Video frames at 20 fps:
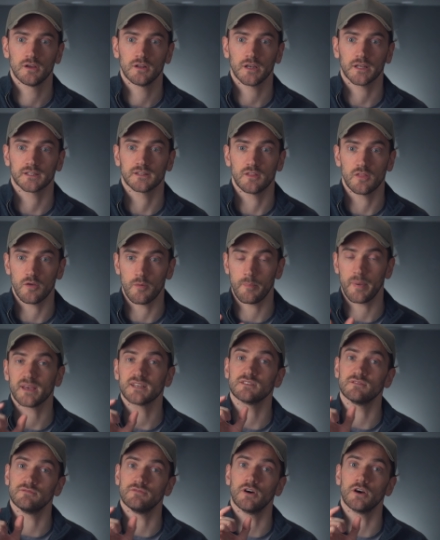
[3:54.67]
like the
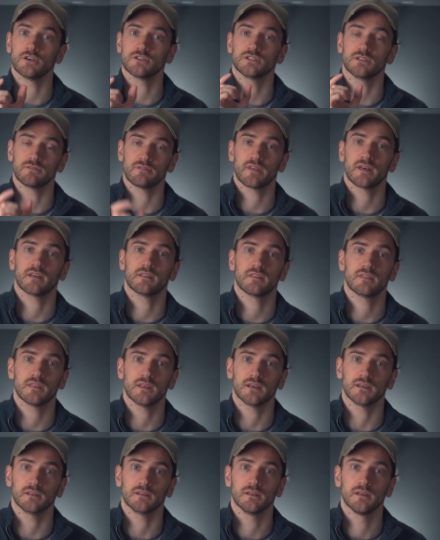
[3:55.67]
best version of that
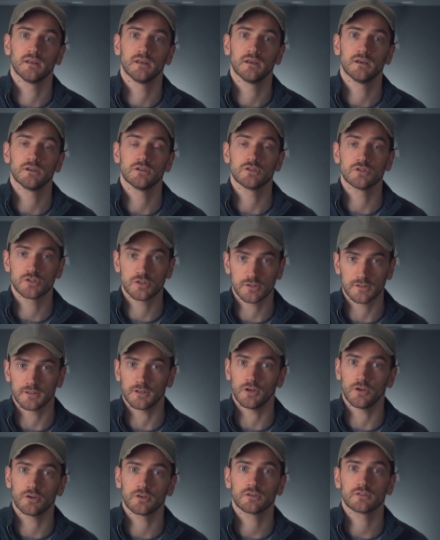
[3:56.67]
thing, should
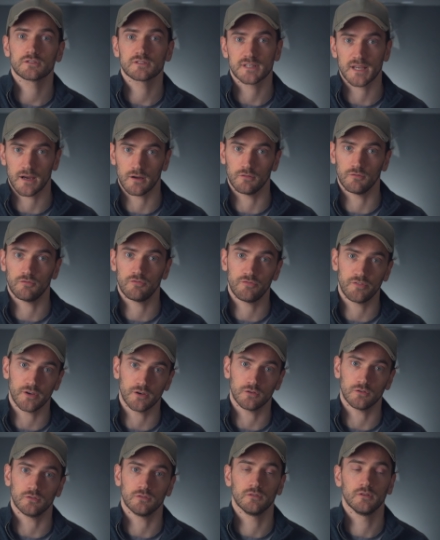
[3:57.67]
look, sound,
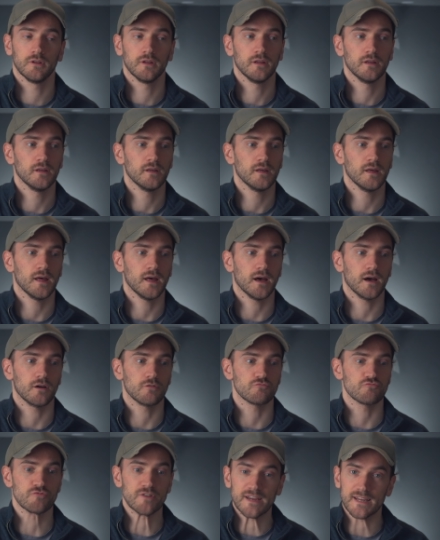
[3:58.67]
feel,
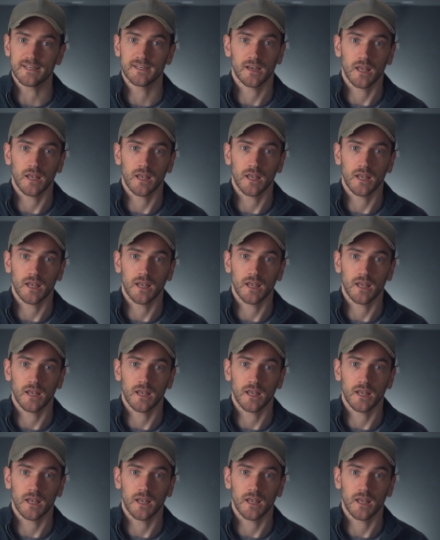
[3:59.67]
read